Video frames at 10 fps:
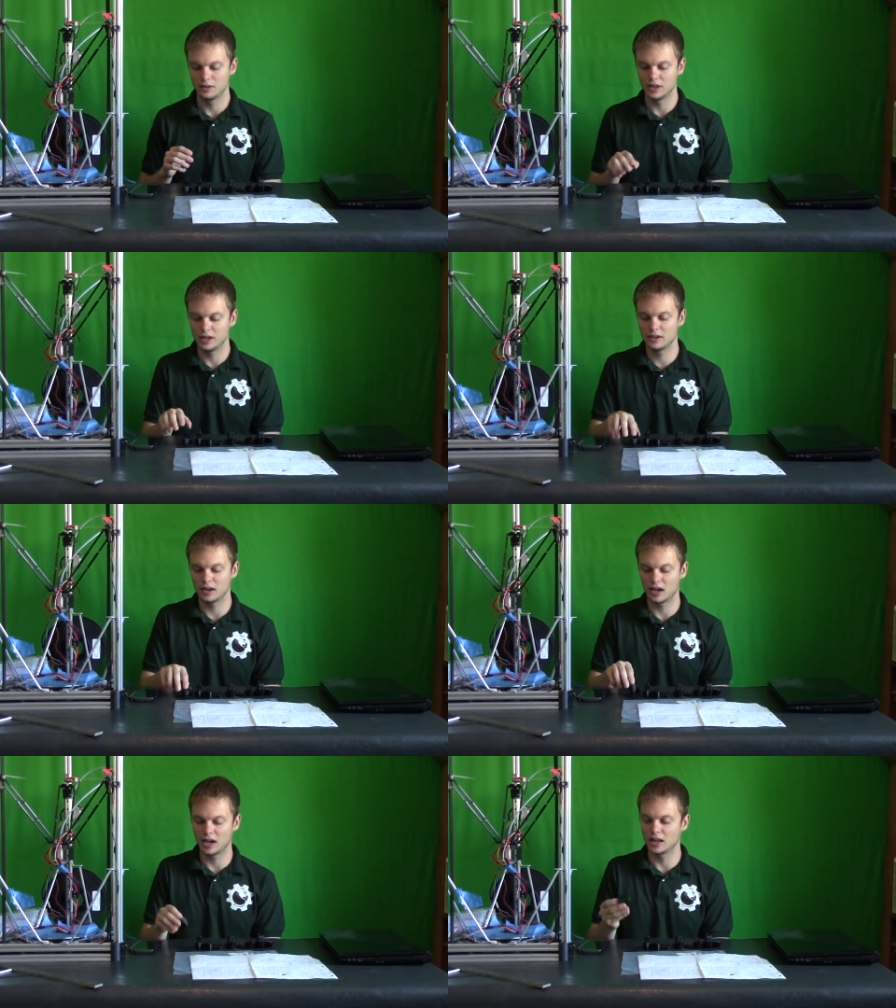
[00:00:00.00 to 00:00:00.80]

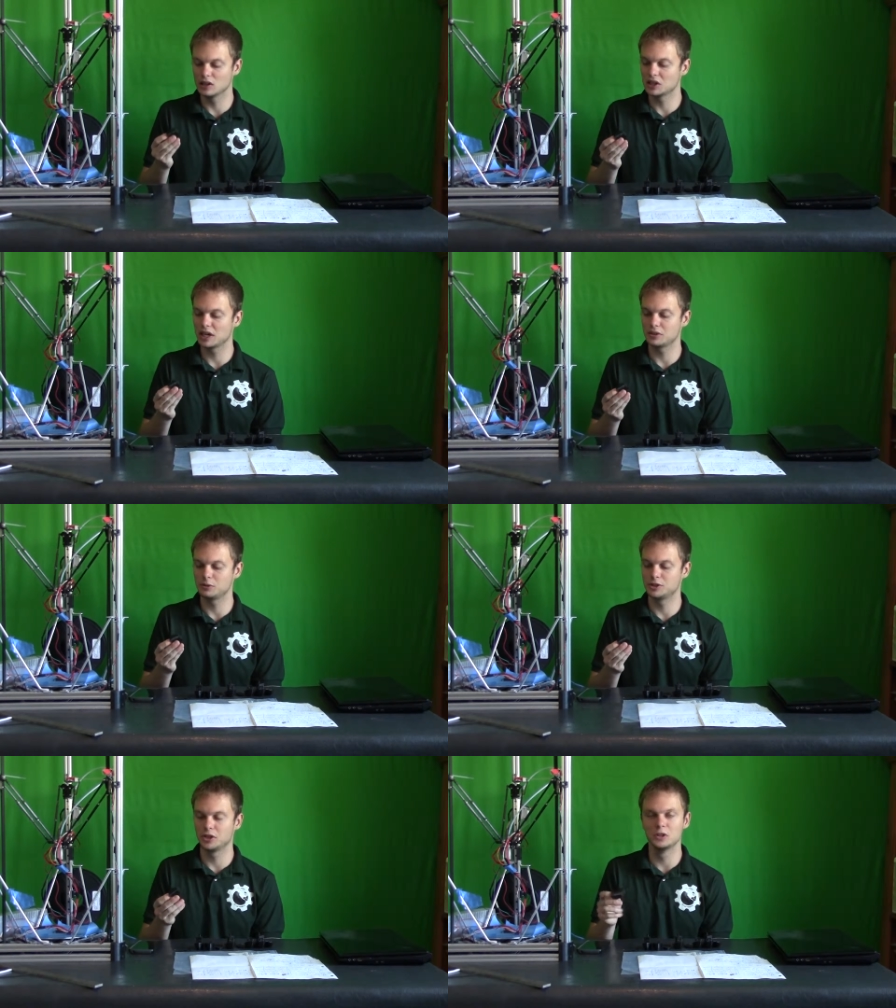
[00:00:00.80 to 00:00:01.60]
Then I look at the
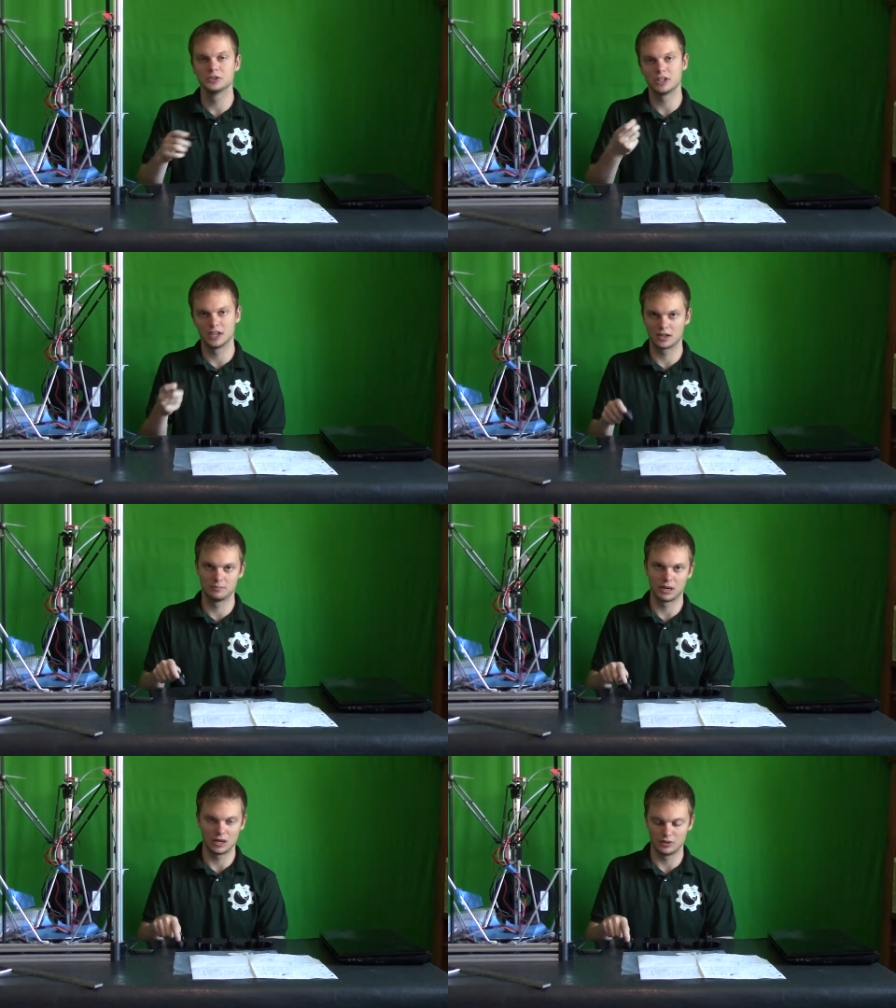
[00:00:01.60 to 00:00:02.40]
results and
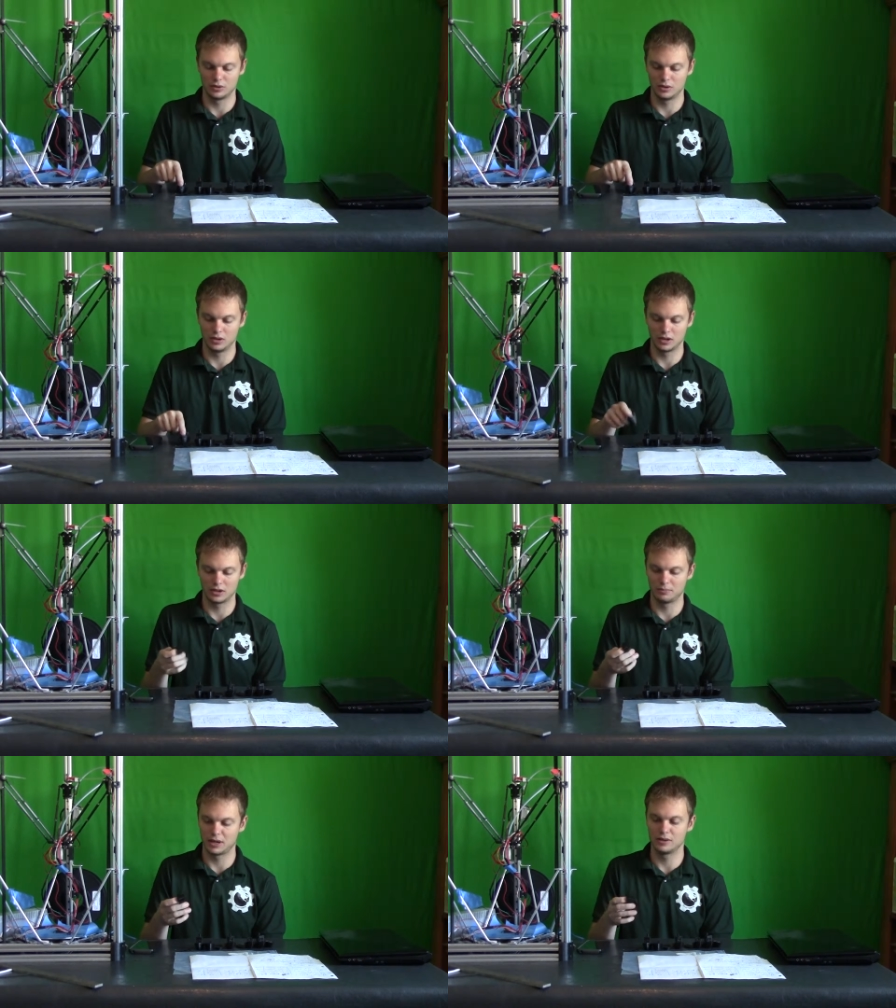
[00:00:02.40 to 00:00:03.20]
compare the, and
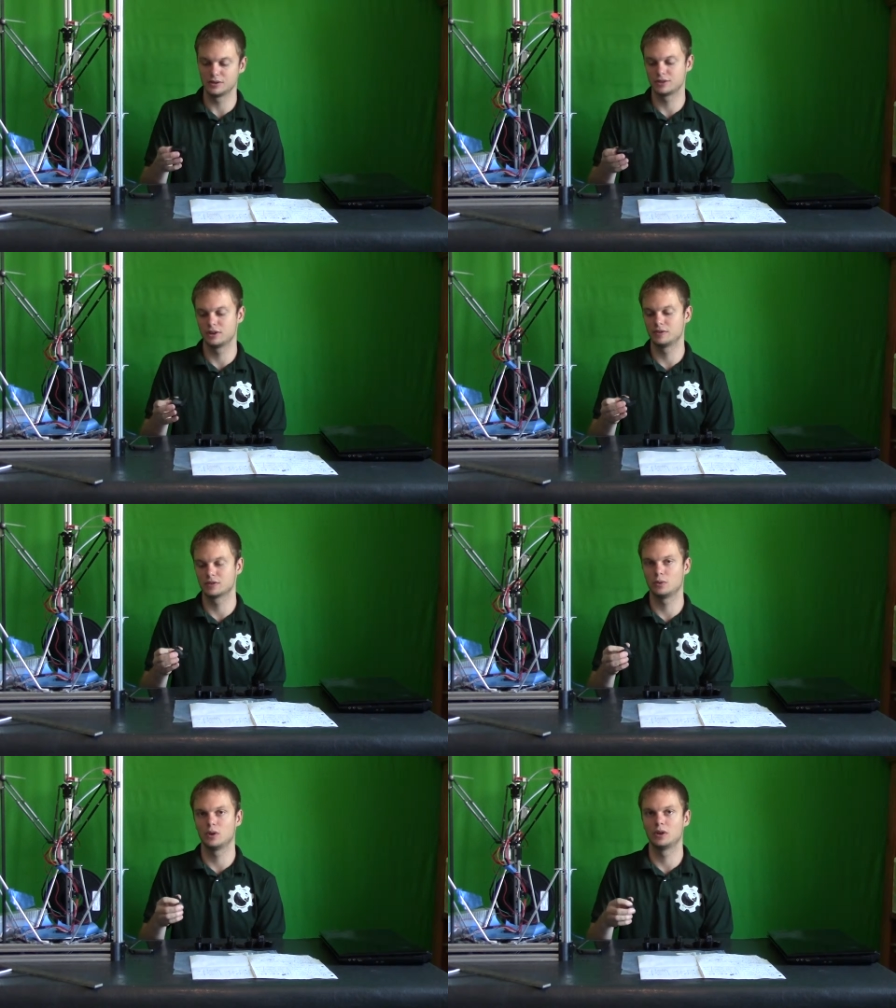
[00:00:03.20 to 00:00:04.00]
compare the
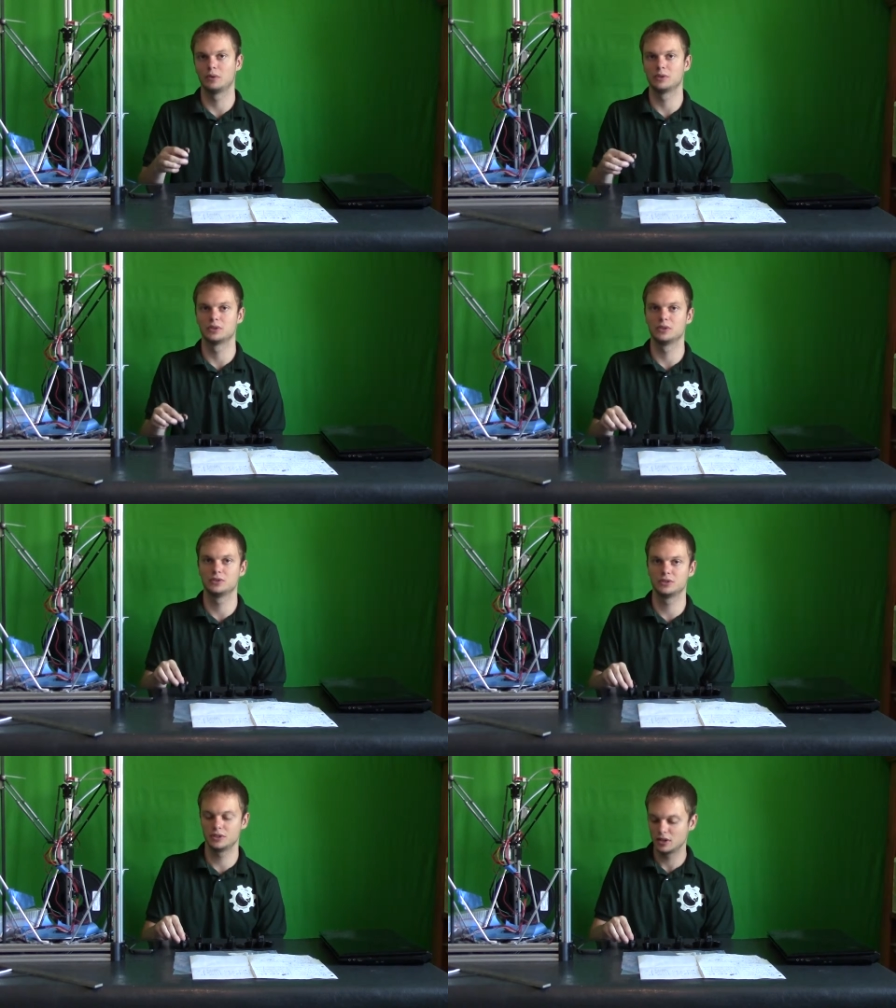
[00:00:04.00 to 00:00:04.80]
surface quality
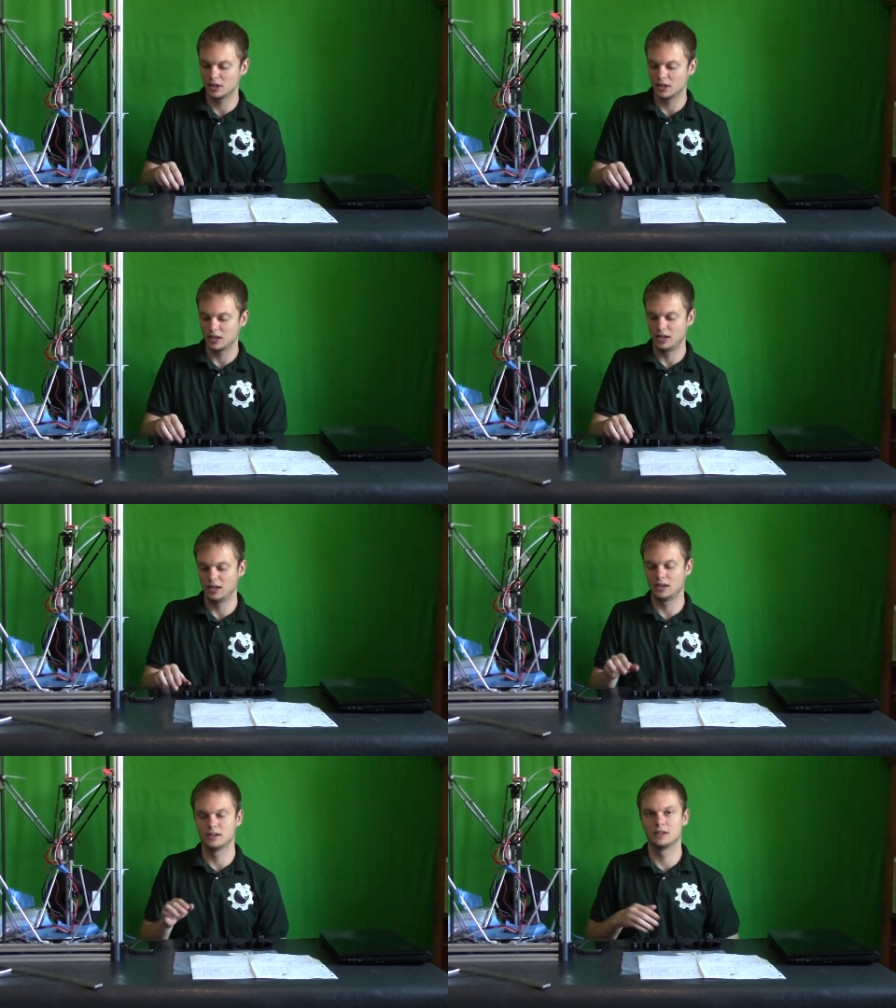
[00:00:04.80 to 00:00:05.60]
results,
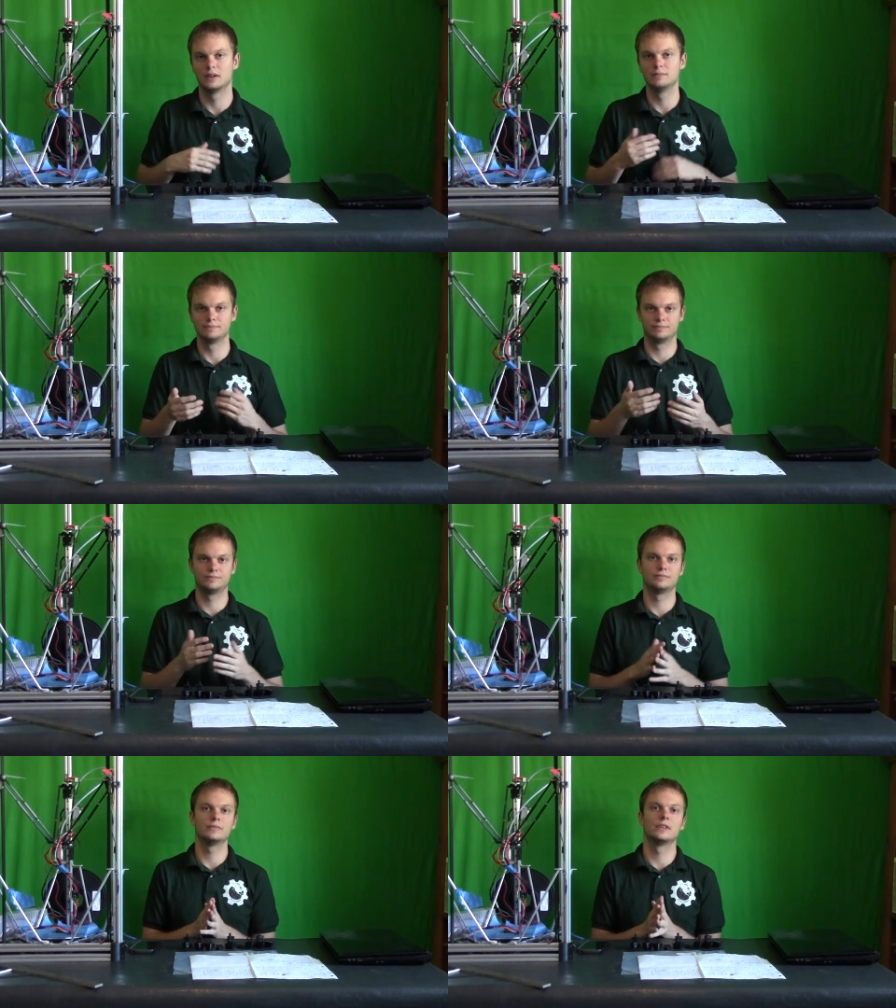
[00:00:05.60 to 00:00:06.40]
and um,
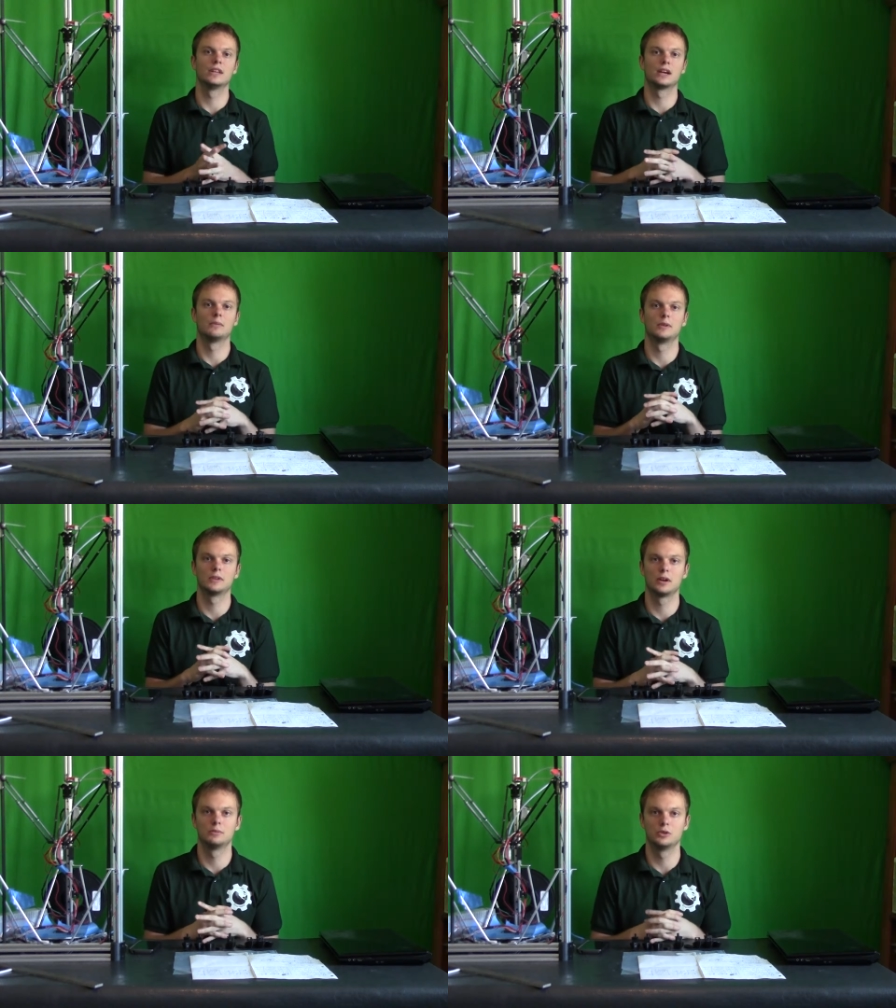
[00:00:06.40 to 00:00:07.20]
then come,
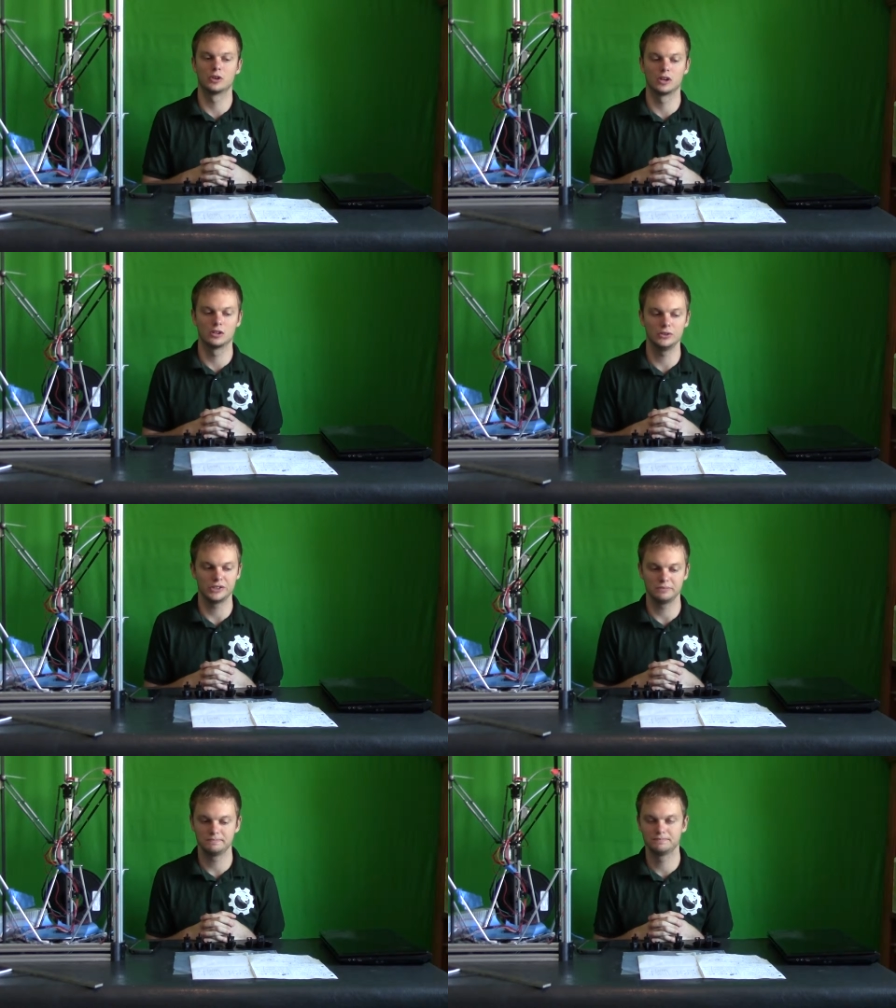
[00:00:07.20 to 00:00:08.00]
up, come to a conclusion.